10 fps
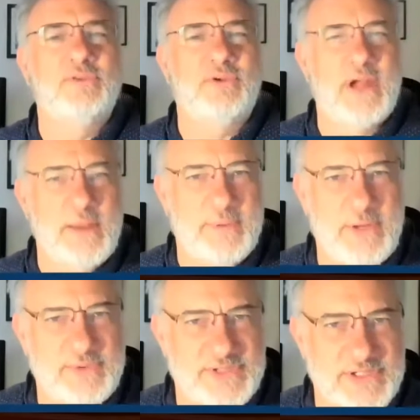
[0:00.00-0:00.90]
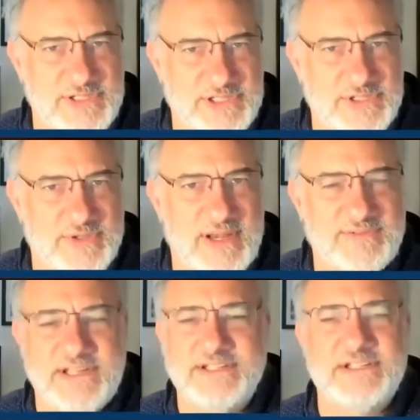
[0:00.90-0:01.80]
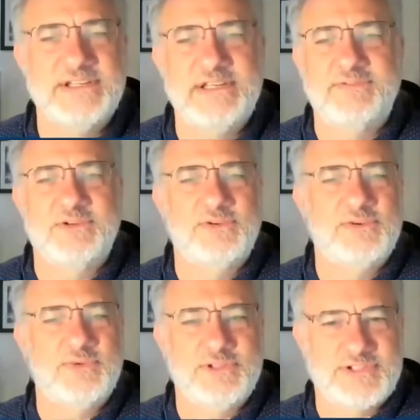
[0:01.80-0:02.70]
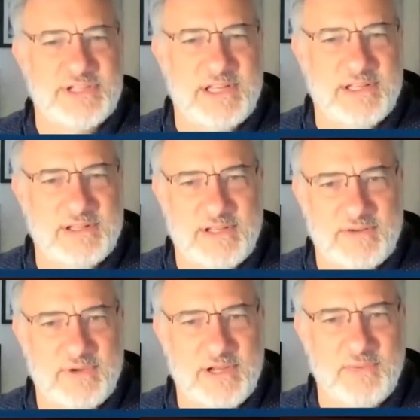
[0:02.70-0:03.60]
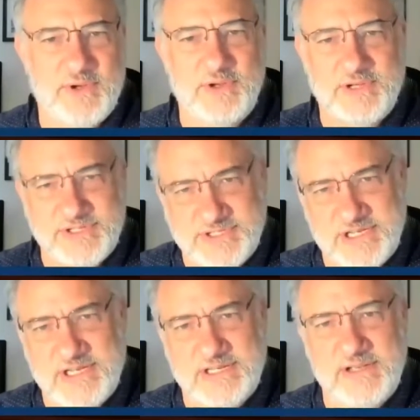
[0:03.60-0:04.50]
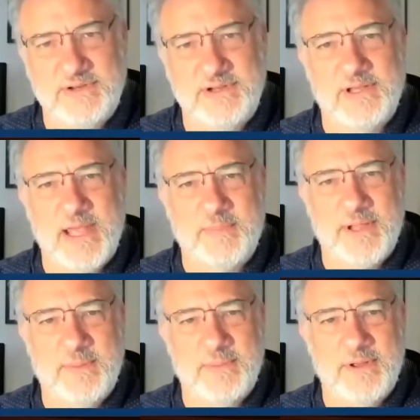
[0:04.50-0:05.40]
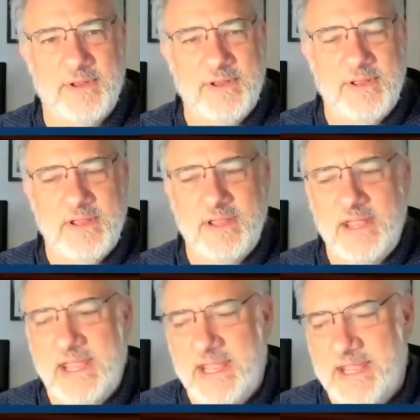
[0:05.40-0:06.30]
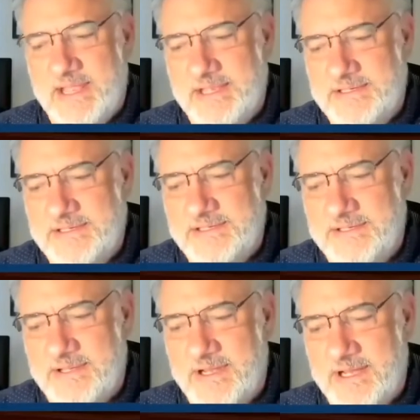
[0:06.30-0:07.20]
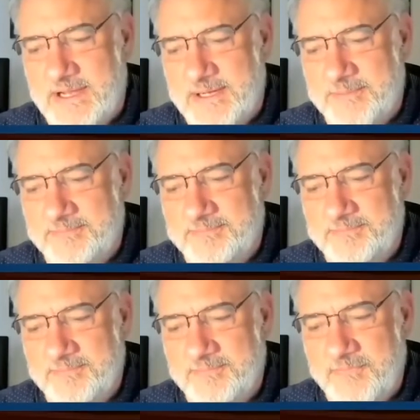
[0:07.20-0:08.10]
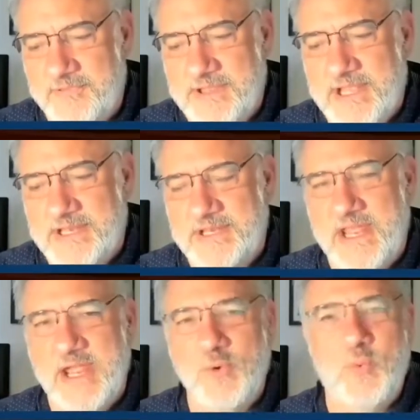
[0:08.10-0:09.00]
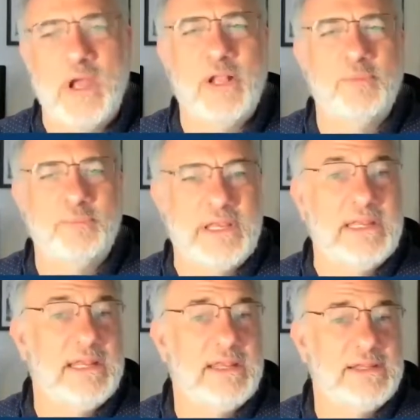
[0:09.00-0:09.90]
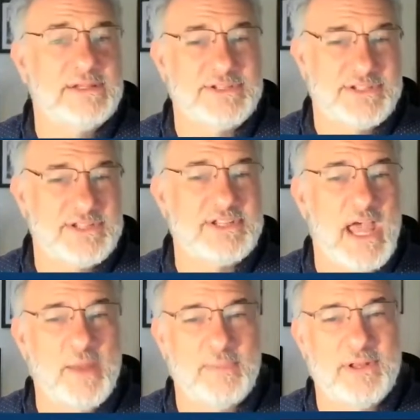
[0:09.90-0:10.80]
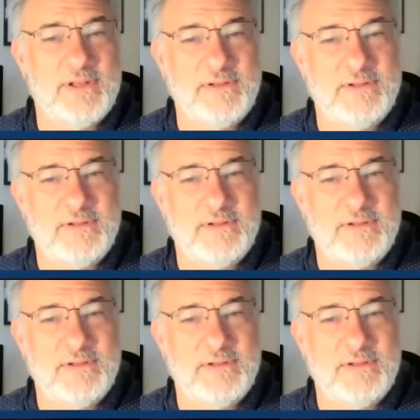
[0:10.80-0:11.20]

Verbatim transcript: their IP was in G Drive. They didn't even do the sync thing, right? Where you can sync it down to your laptop. Mm. And um, then a well meaning sysadmin